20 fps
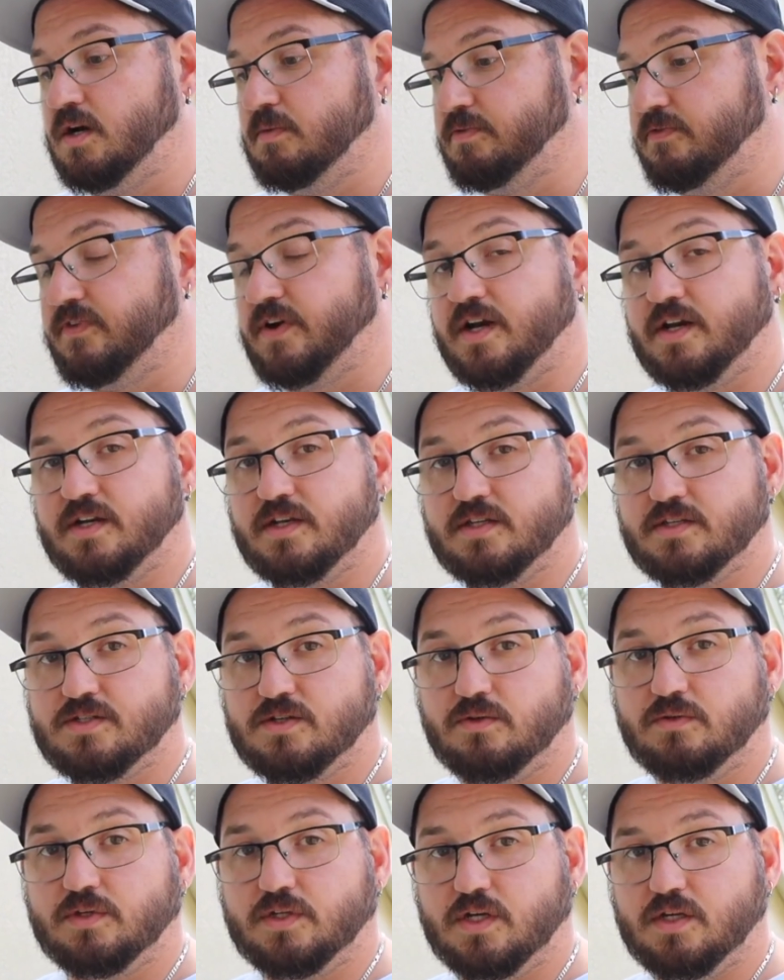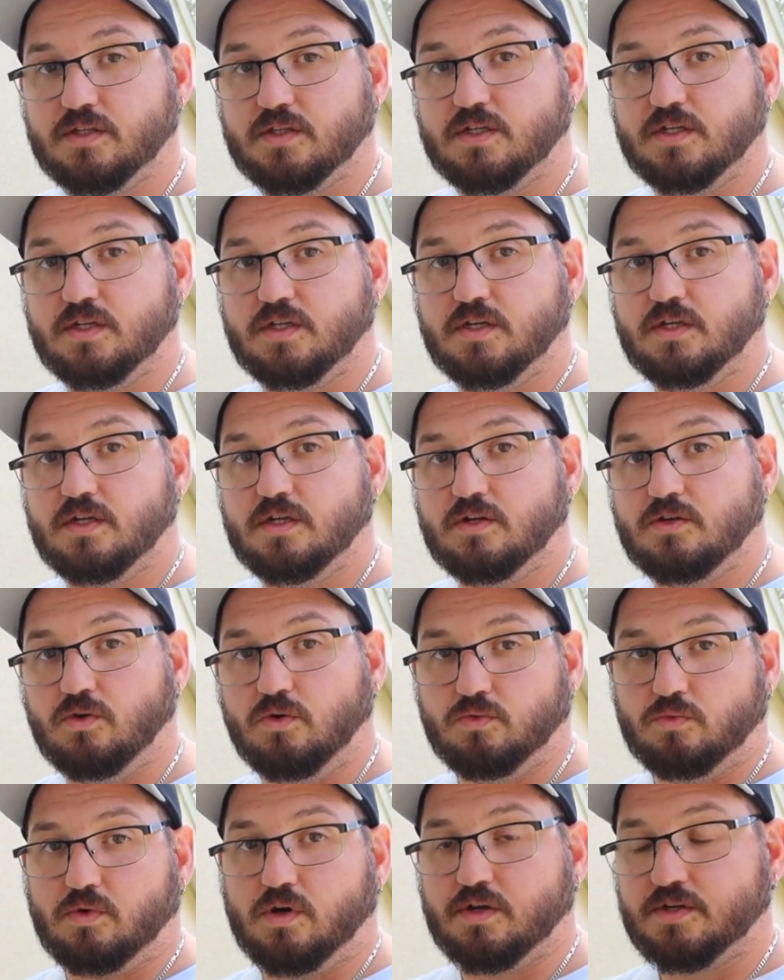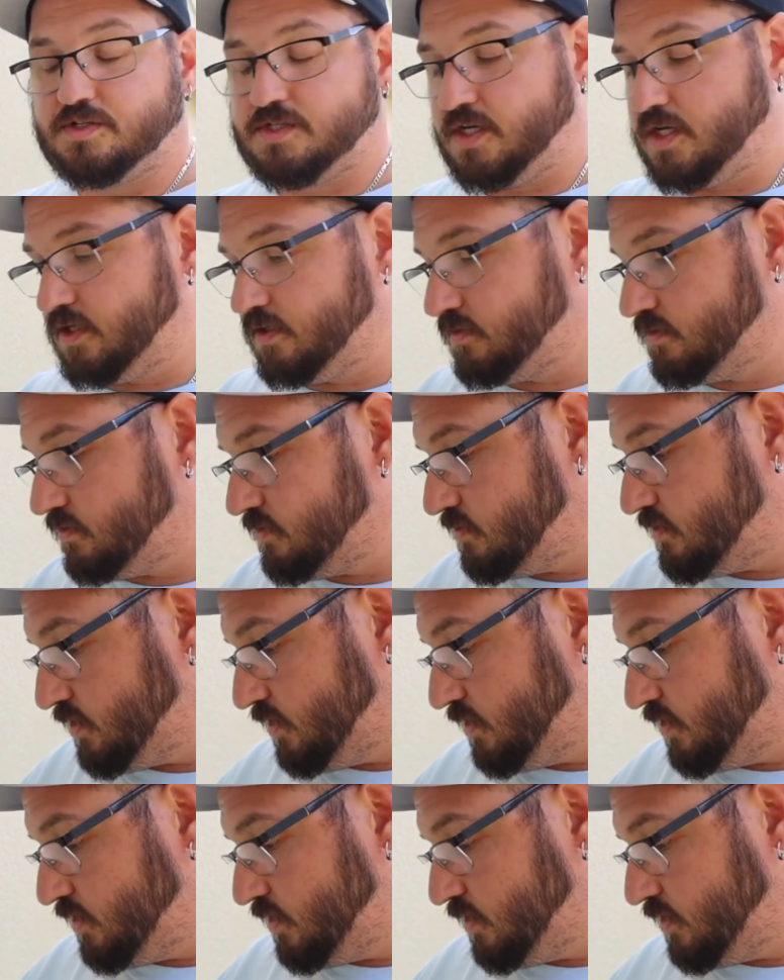provided it's only on the cold water side. So